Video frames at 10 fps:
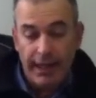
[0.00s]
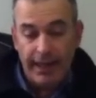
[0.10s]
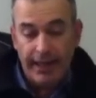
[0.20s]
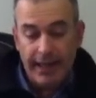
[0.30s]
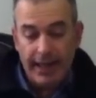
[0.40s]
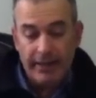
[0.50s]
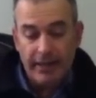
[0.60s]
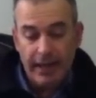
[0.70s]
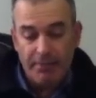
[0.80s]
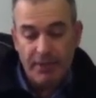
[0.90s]
It
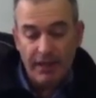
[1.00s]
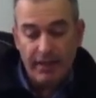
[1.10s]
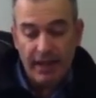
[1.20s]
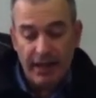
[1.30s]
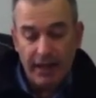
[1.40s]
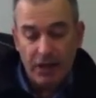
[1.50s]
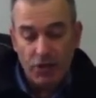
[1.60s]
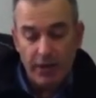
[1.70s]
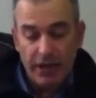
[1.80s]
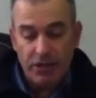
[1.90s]
ended up that they
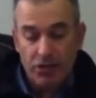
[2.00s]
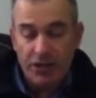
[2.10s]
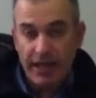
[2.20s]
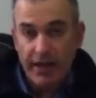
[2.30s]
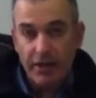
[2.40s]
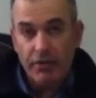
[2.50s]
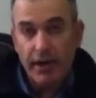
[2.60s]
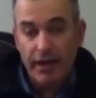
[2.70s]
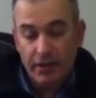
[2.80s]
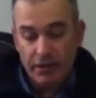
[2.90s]
agreed to
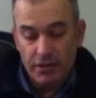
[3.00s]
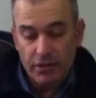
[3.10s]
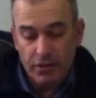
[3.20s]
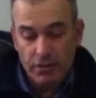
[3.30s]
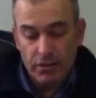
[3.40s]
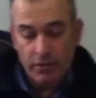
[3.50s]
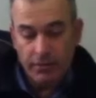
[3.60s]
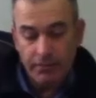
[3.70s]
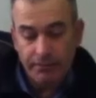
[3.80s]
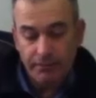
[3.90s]
downgrade it to
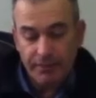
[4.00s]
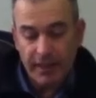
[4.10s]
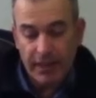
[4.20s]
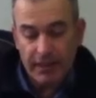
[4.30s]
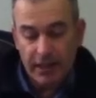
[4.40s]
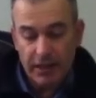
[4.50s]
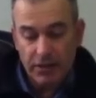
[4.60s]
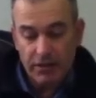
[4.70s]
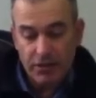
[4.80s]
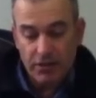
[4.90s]

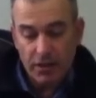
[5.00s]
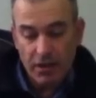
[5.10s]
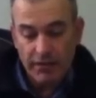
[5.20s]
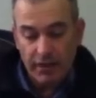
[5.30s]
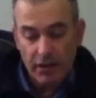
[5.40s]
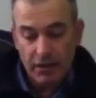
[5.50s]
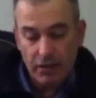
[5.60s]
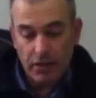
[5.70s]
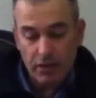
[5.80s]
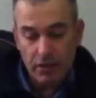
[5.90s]
dangerous driving
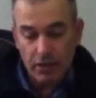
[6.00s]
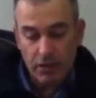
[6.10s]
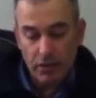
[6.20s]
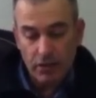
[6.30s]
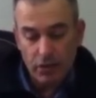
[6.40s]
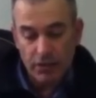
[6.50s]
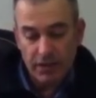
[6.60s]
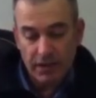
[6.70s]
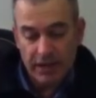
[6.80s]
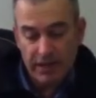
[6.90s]

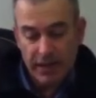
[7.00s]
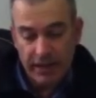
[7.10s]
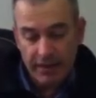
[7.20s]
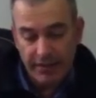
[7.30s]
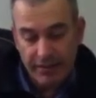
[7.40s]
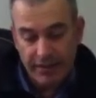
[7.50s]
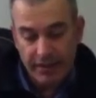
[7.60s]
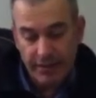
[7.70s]
causing death